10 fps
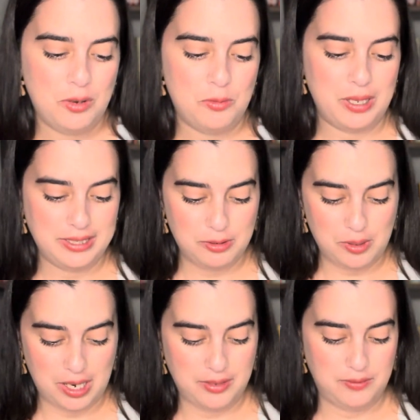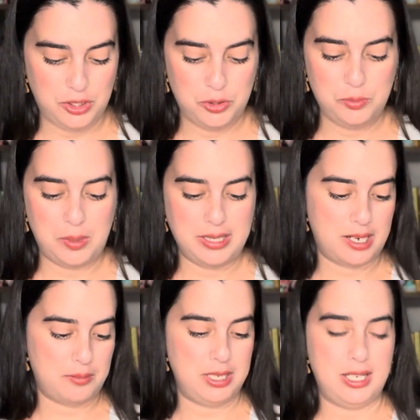What the Wife Knew by
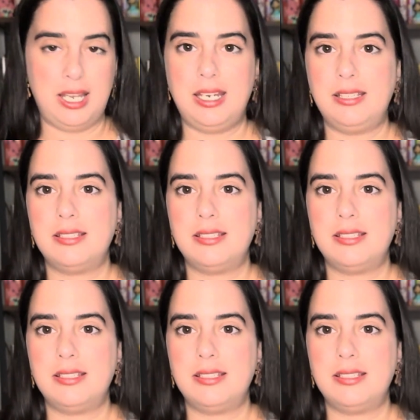Darby Kane.